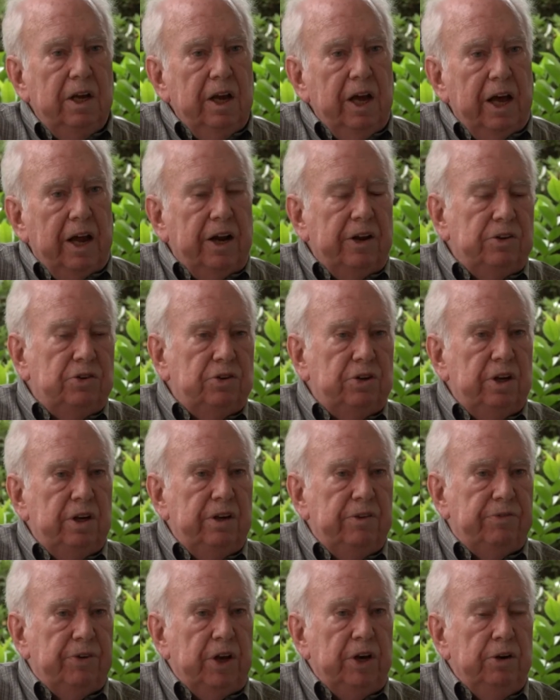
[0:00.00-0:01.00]
and
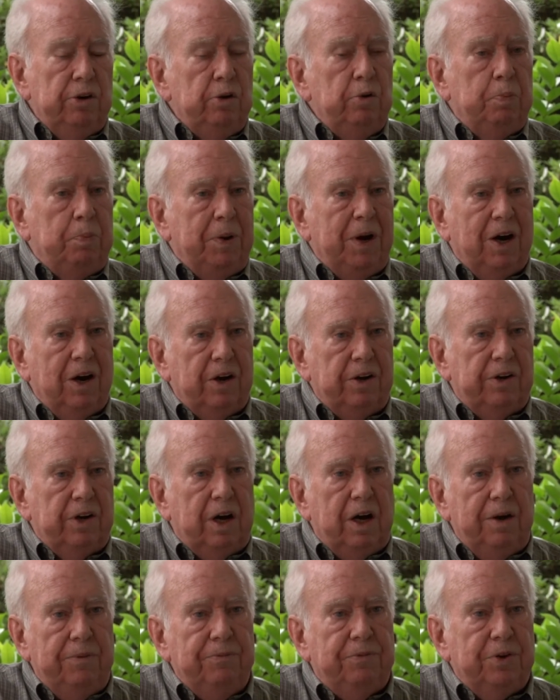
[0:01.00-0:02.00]
achieve a new
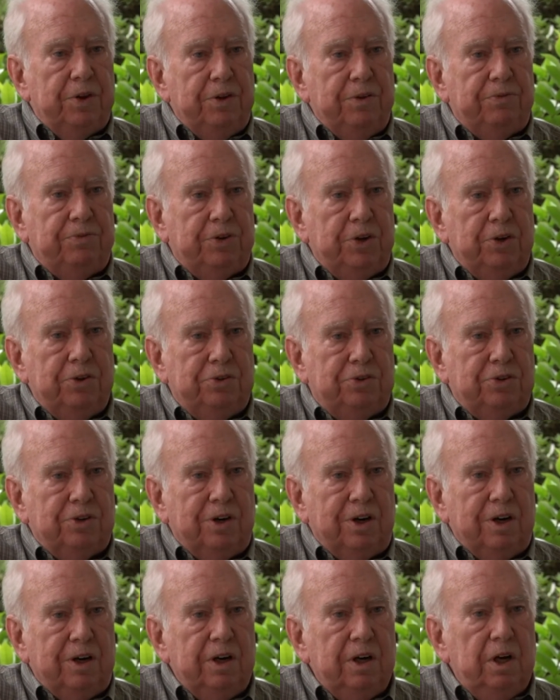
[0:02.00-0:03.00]
paradigm for the
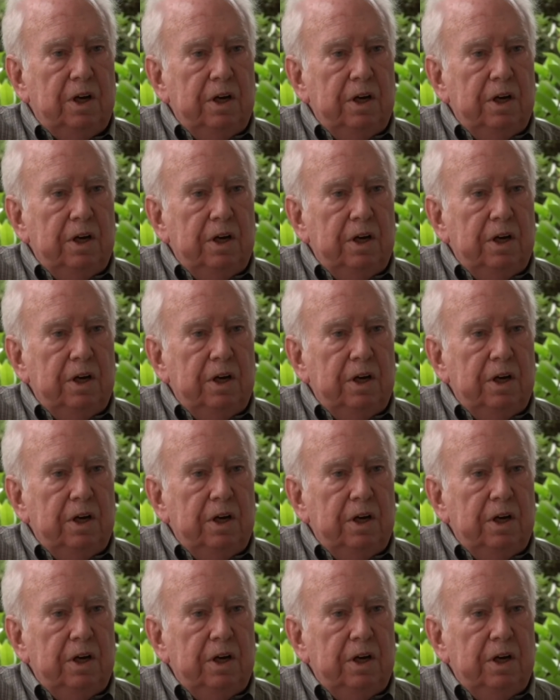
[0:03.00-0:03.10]
future.